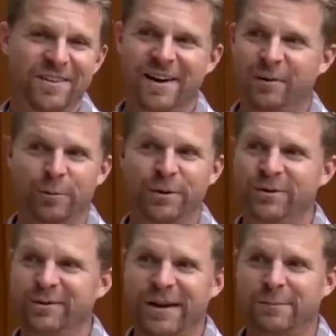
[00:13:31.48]
yeah, we've been
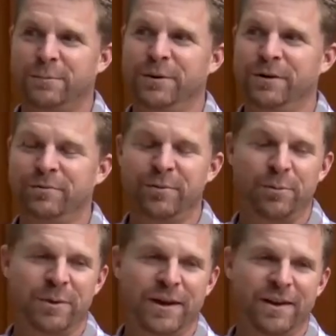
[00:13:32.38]
doing Cabernet Merlot from the
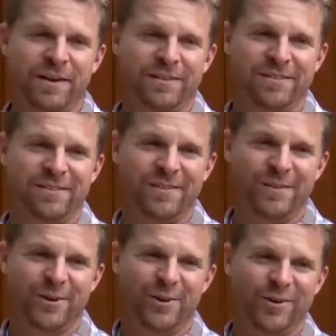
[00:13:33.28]
beginning and still
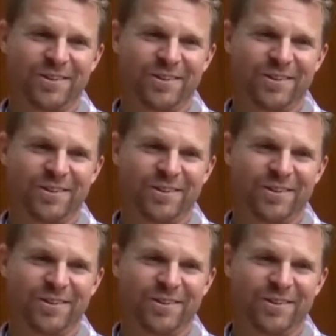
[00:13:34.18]
do.